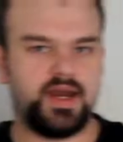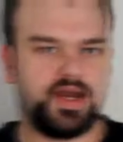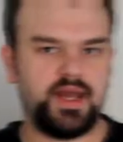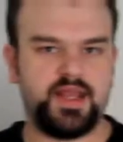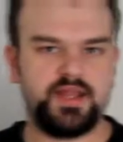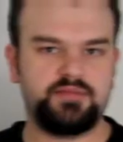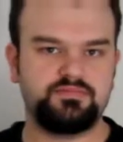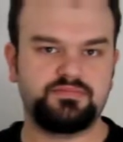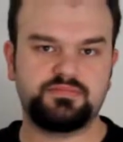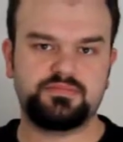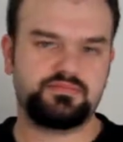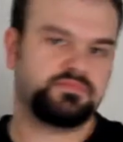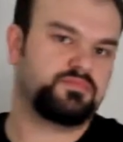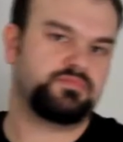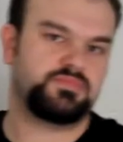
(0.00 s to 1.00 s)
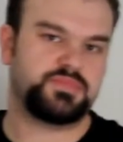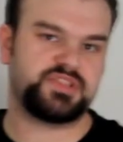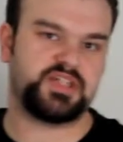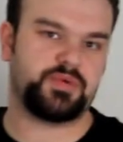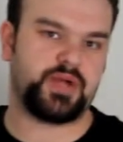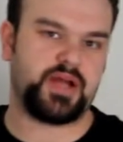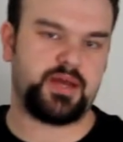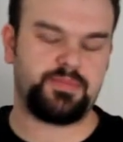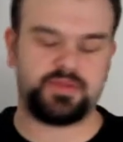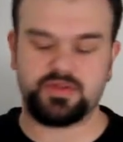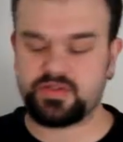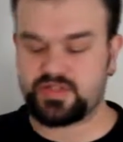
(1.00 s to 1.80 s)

And see what happens.